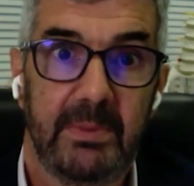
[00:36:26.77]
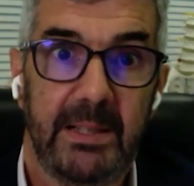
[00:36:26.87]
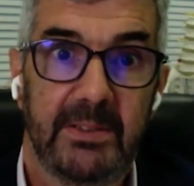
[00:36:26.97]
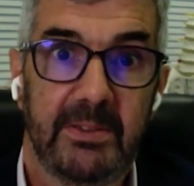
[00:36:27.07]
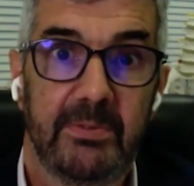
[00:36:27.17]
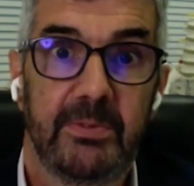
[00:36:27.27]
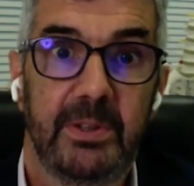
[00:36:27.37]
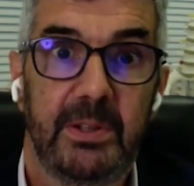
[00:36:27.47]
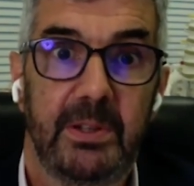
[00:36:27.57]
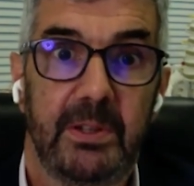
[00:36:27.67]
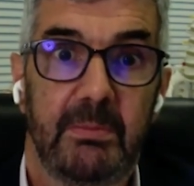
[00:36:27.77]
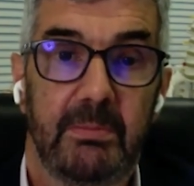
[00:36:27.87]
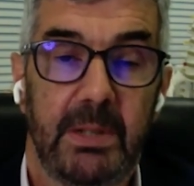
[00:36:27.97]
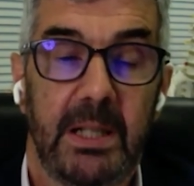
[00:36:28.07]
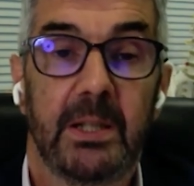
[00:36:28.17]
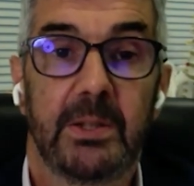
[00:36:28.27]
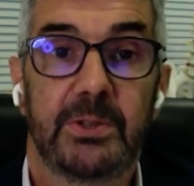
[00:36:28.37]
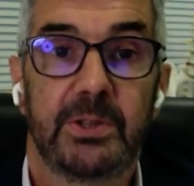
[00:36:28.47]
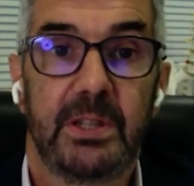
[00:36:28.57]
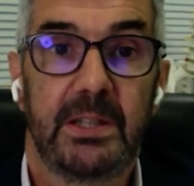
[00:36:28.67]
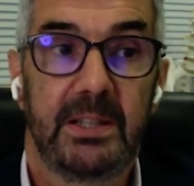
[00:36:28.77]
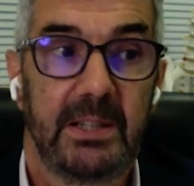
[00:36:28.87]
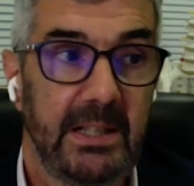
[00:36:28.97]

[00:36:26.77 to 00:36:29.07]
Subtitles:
end of March.